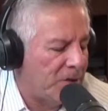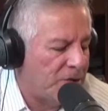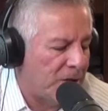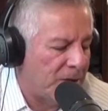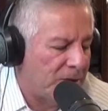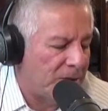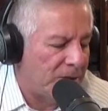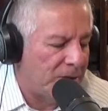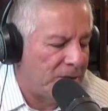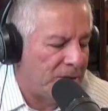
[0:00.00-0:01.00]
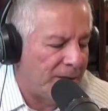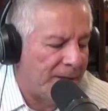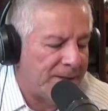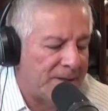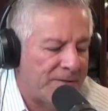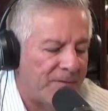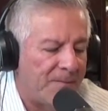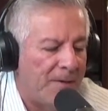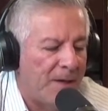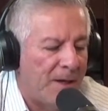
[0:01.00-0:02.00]
The guest is from
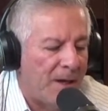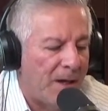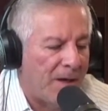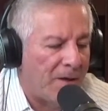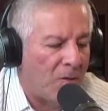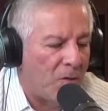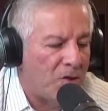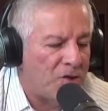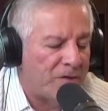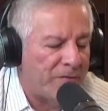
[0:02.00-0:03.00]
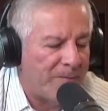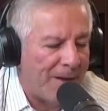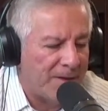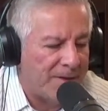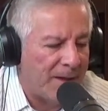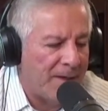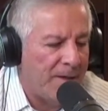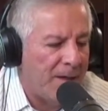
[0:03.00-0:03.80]
origins of Palestine,